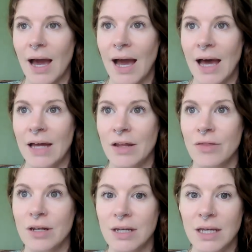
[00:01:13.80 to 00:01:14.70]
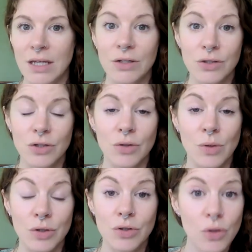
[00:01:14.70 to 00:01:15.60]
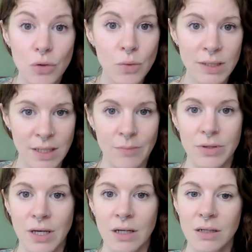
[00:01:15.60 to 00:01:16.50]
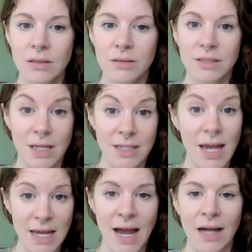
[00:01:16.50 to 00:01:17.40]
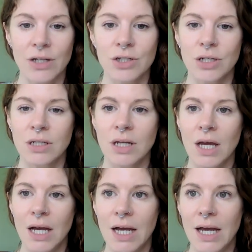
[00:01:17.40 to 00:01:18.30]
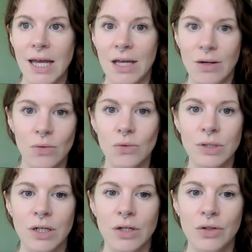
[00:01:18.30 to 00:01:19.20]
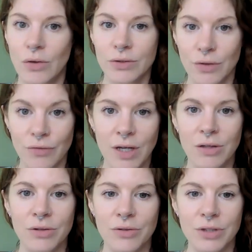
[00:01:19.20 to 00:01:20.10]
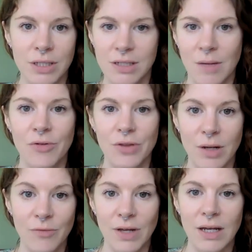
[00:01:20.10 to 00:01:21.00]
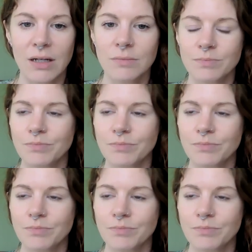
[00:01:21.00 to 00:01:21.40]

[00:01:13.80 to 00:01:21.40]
and the need to do something, to take action in order not to feel the discomfort that I'm feeling.